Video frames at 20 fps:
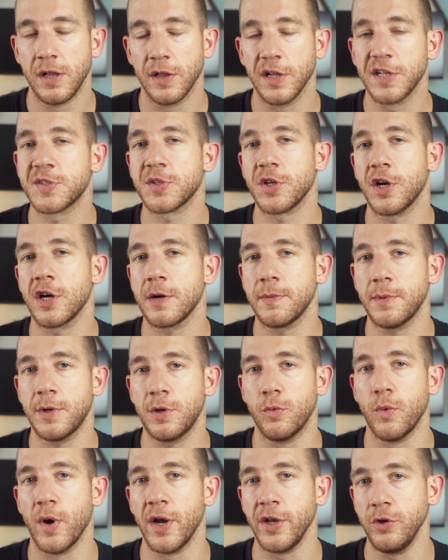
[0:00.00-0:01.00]
let's talk
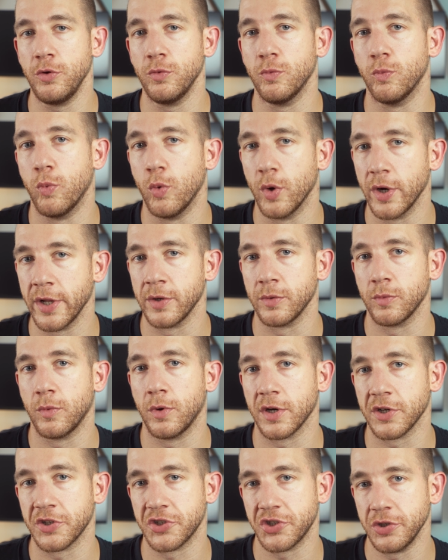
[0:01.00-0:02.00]
about when you wouldn't
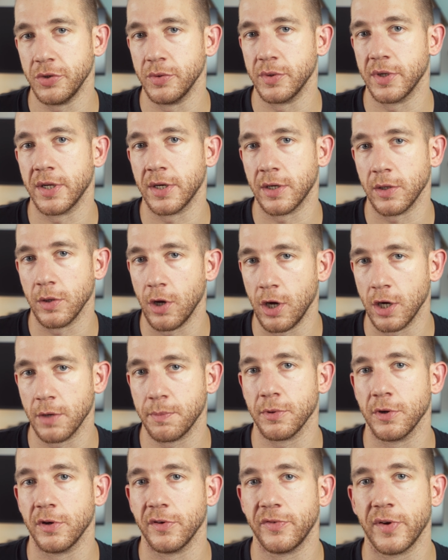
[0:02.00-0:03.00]
want to shoot in a log
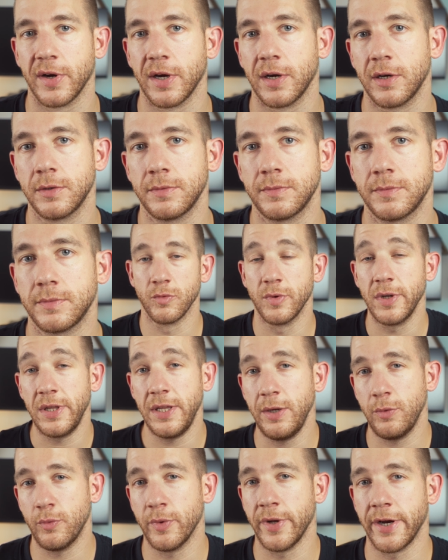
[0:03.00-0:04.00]
profile.
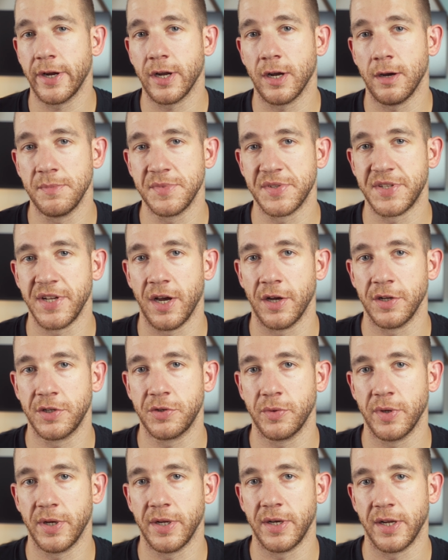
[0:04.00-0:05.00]
Really, when it comes down
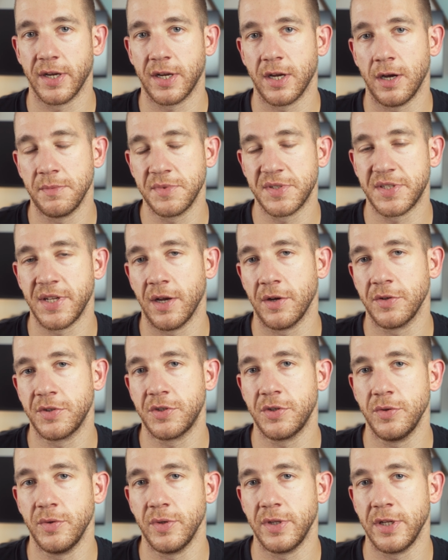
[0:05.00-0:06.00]
to it, it comes down
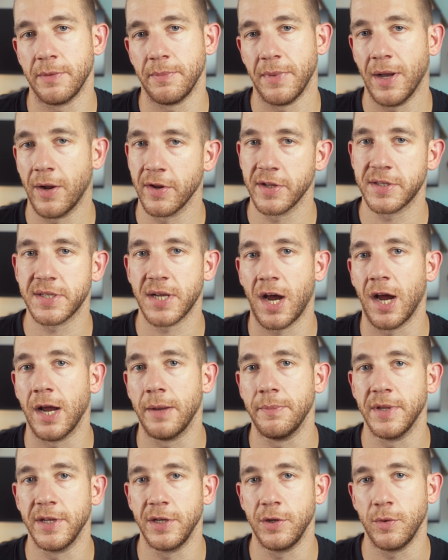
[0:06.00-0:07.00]
to the amount of
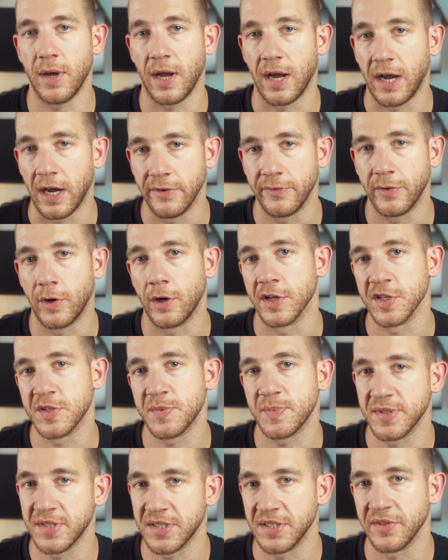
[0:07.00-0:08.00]
time that you have on a
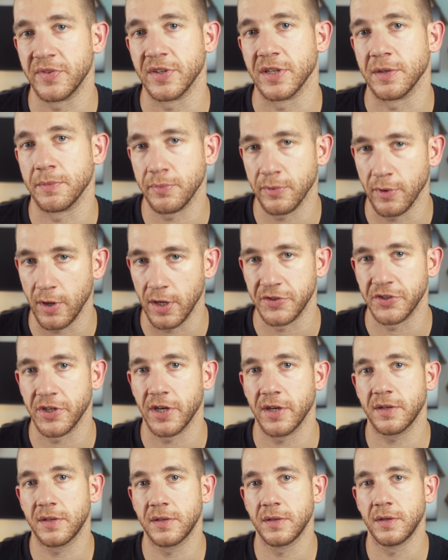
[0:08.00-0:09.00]
specific
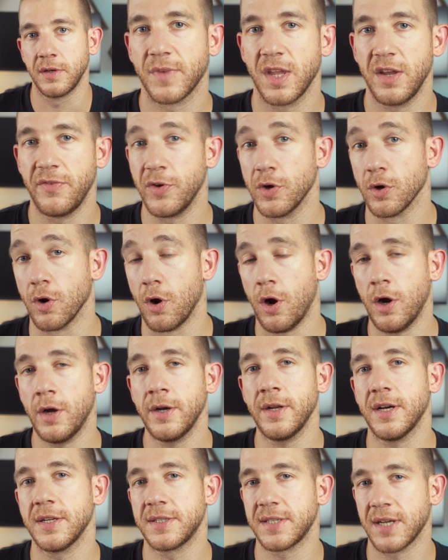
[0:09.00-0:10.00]
project. If you're
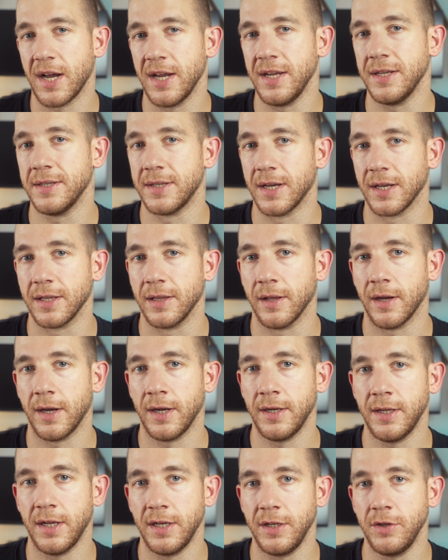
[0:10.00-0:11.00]
on a tight
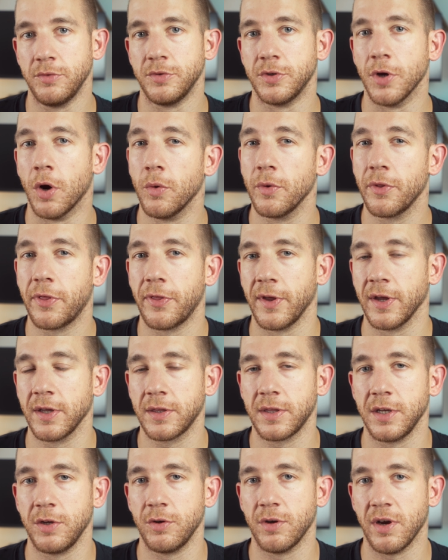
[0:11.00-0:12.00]
deadline and you don't think
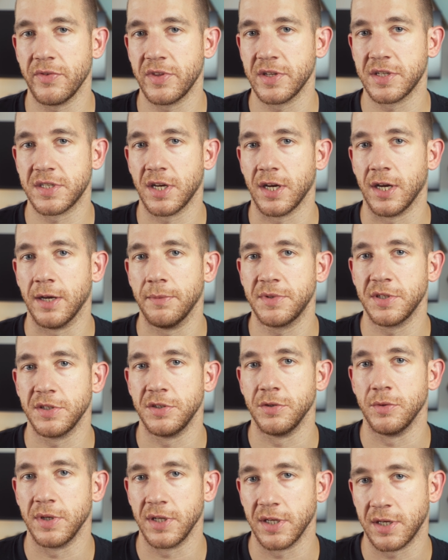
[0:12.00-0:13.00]
that you have the time to
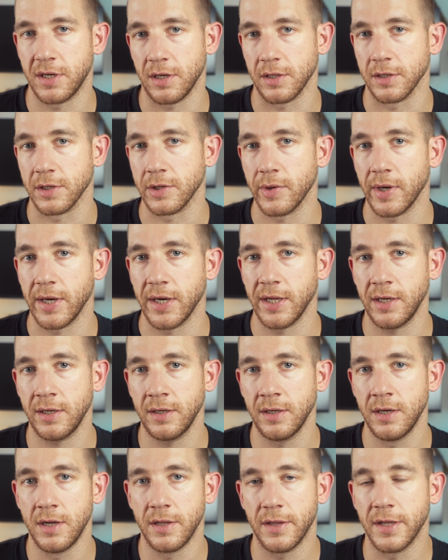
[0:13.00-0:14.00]
do any color
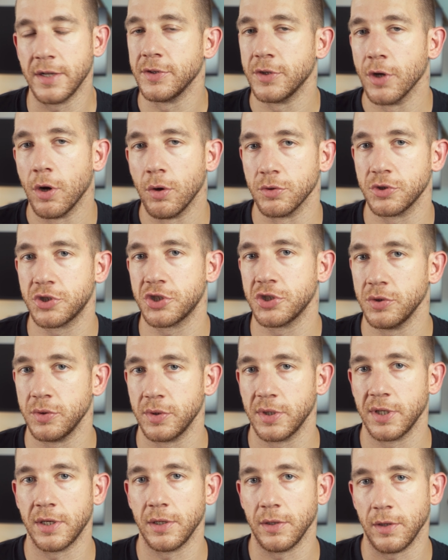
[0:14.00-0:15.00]
grading, then don't
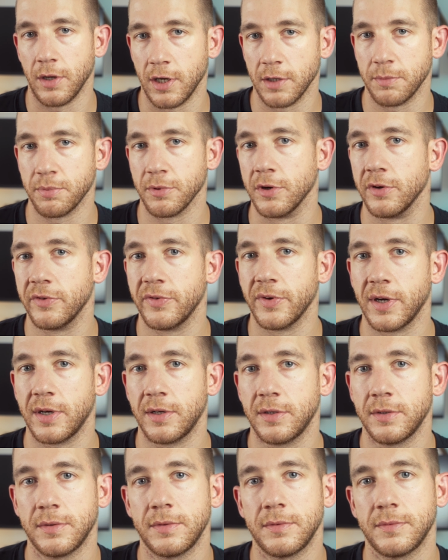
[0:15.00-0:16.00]
shoot in a log
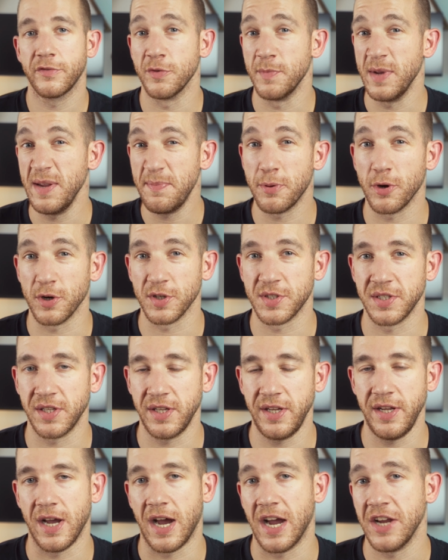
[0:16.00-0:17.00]
profile. For me
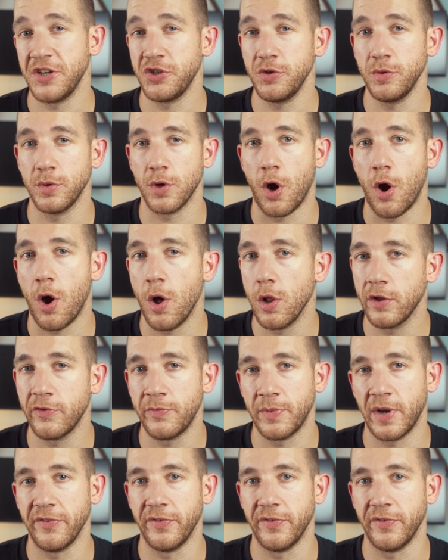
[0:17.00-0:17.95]
personally, I shoot all of my